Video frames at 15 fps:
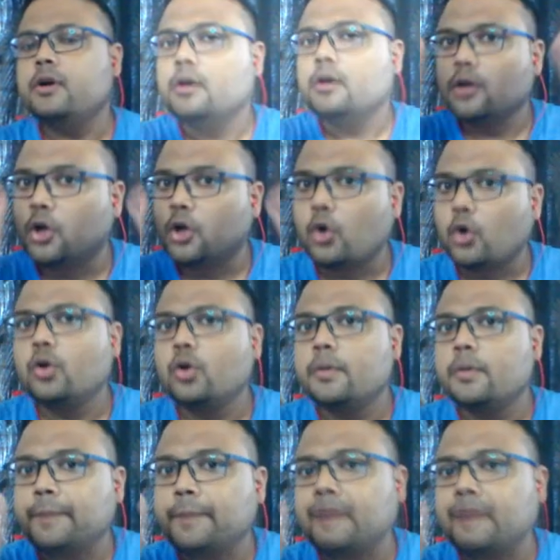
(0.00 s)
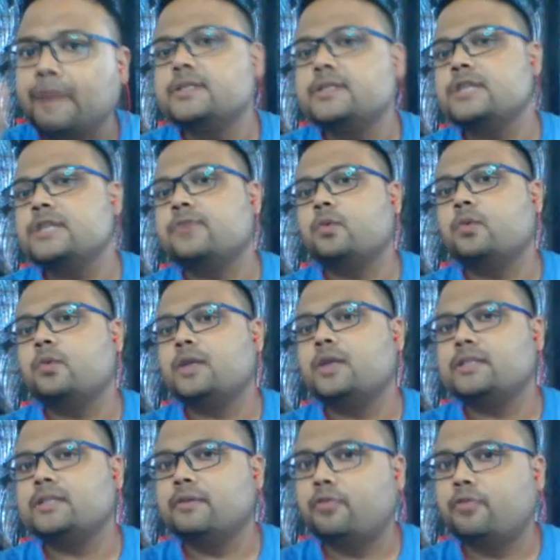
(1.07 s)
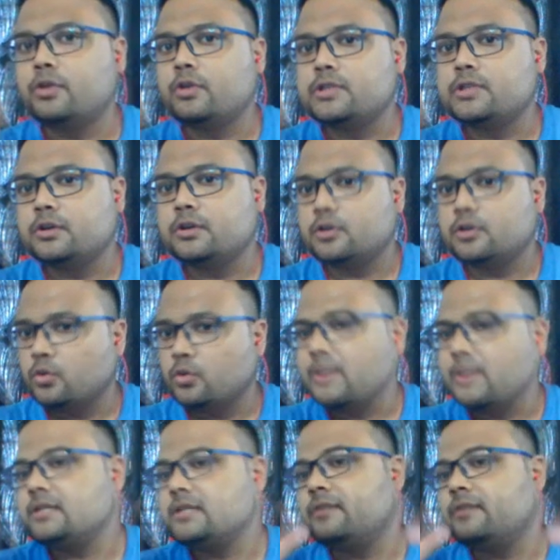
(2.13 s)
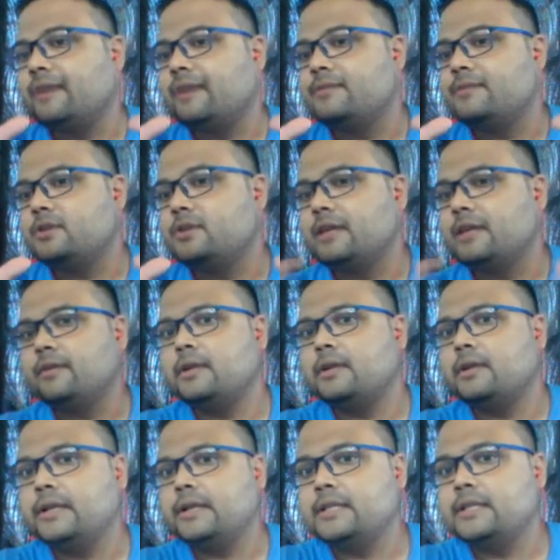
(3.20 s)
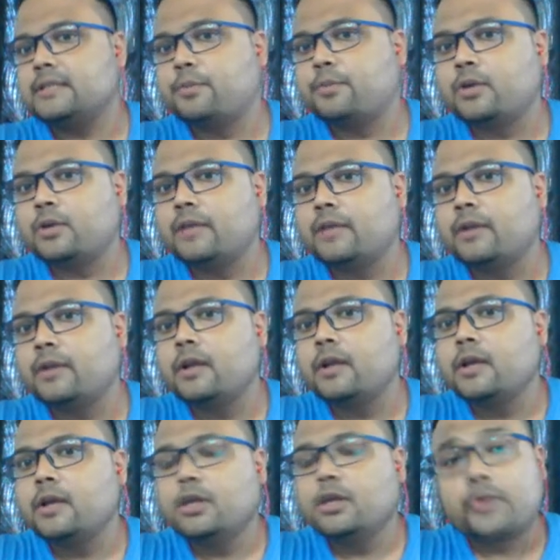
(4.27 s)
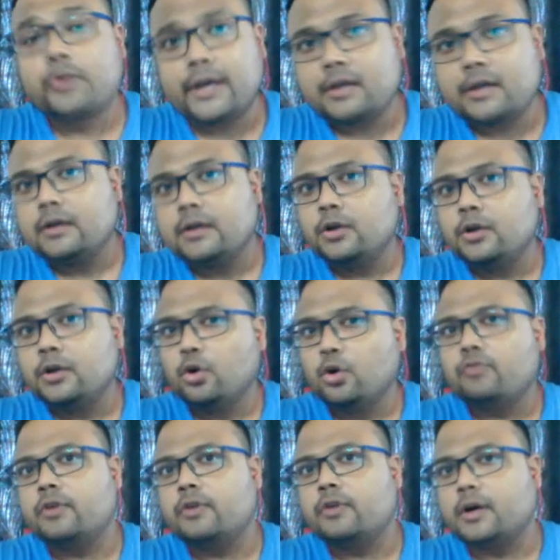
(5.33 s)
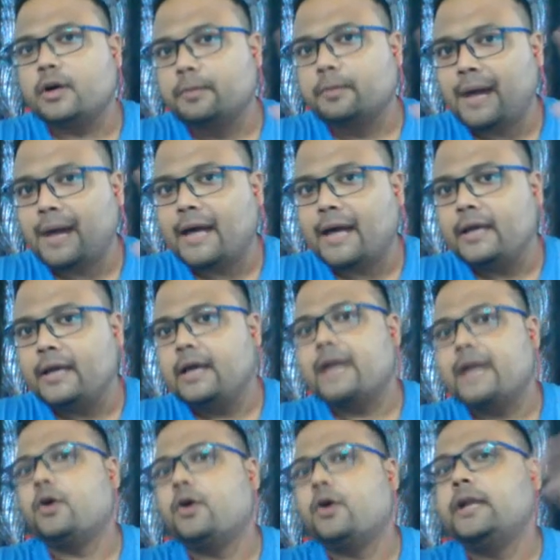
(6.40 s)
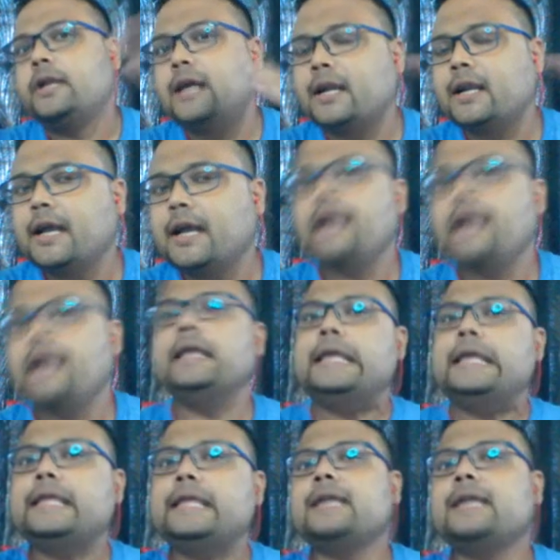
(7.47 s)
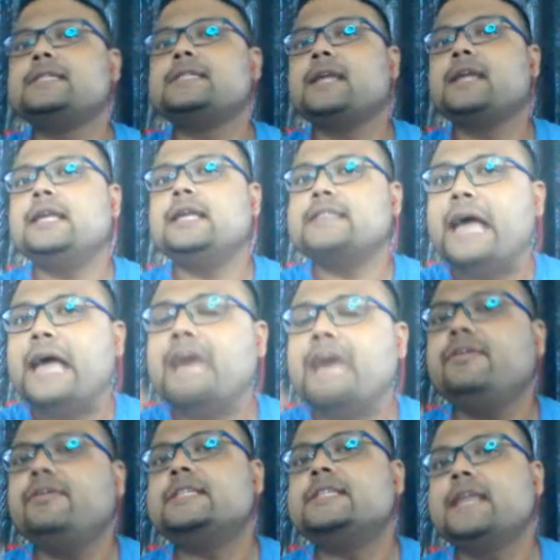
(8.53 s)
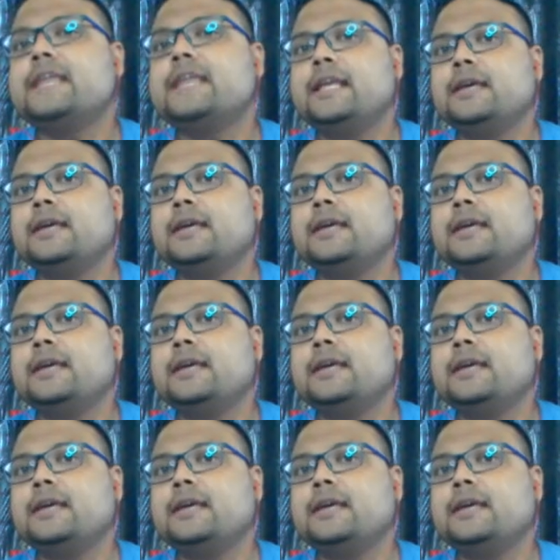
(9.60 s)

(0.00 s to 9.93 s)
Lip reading: gold bounces from 1740 to 1750 level, this support level, you can go for a buy. And on the other hand, in case there is a heavy selling